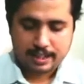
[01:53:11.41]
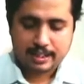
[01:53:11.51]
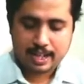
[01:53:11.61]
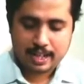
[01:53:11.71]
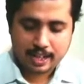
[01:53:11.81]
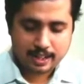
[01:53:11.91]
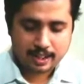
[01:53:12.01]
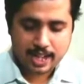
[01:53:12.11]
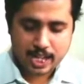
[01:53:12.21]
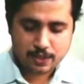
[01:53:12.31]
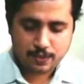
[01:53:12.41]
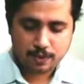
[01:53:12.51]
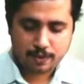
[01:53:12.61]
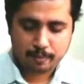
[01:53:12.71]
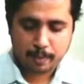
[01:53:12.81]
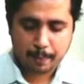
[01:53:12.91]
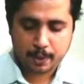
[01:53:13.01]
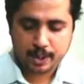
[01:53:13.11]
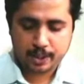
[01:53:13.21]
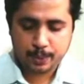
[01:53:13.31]
The net cash flow from the
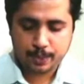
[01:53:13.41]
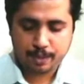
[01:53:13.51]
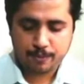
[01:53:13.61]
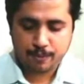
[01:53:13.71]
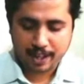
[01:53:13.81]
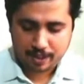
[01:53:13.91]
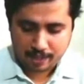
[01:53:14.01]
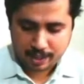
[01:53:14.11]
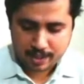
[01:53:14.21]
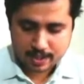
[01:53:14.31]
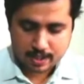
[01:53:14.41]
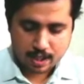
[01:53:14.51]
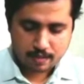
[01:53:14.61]
product during 5 years